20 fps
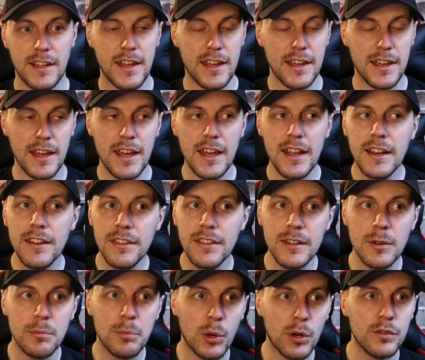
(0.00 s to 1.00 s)
anything
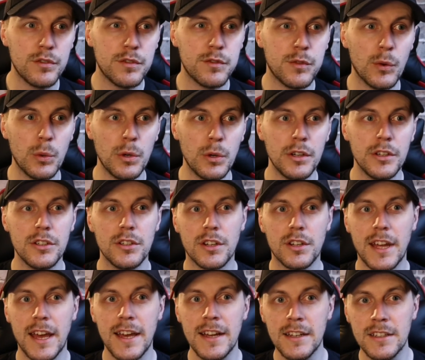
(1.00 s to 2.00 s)
above 4, you're
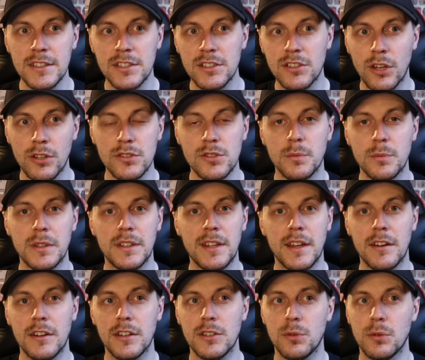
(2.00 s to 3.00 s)
kind of touching with
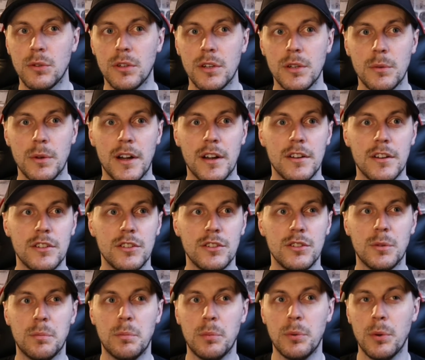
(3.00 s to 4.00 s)
territory where you're
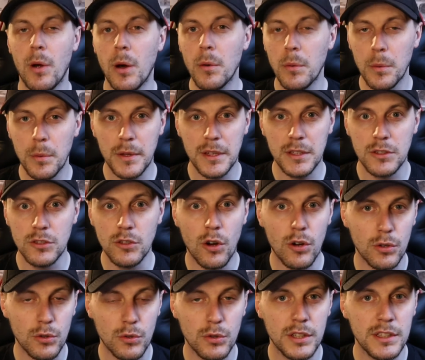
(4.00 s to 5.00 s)
probably
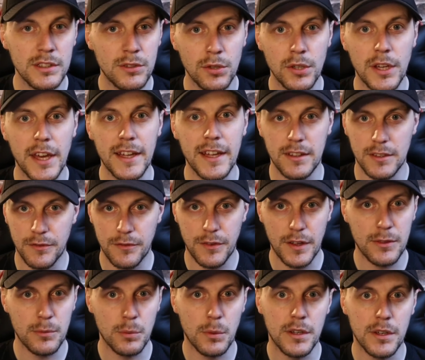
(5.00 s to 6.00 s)
not going to get the
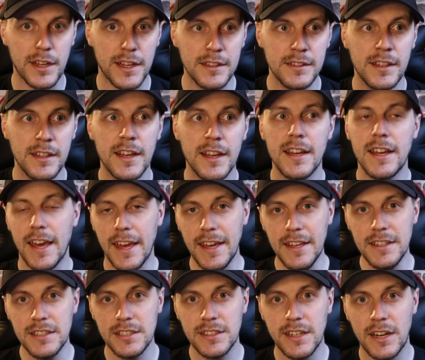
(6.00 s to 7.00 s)
5th one in
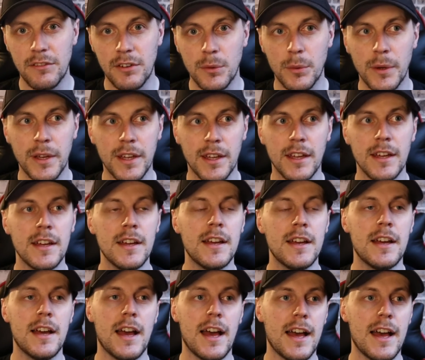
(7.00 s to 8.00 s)
each and every week.
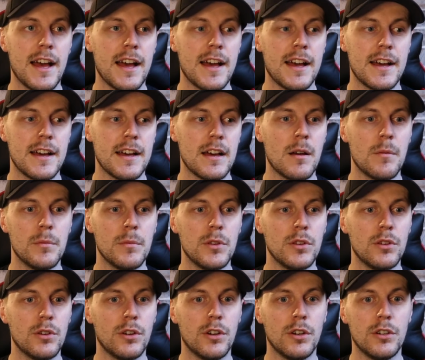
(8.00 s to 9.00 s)

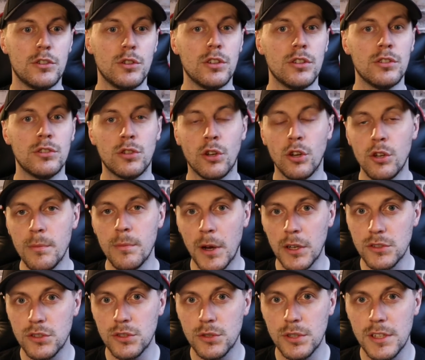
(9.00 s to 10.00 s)
You're doing too
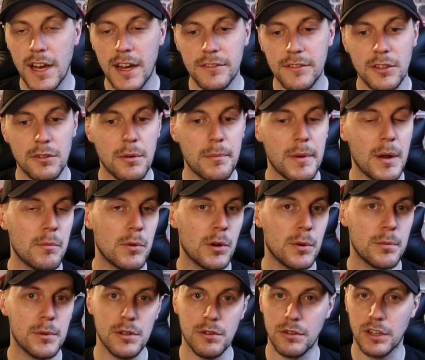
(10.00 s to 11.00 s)
much, so you have to remember
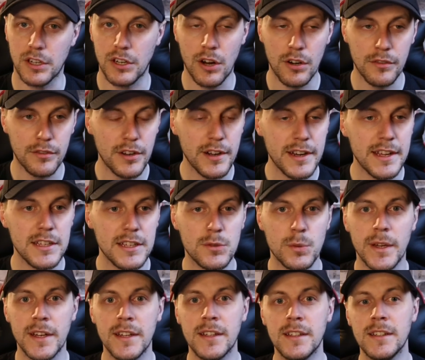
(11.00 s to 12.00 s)
about your recovery as
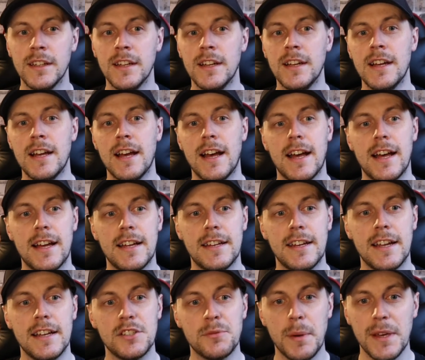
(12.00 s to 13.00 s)
well, and
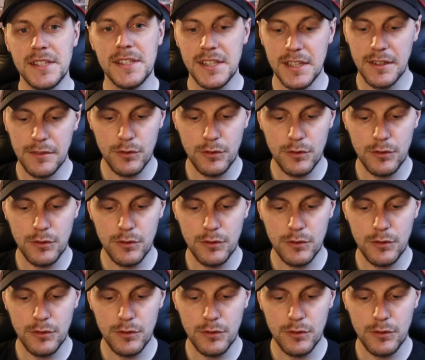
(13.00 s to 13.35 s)
especially if you're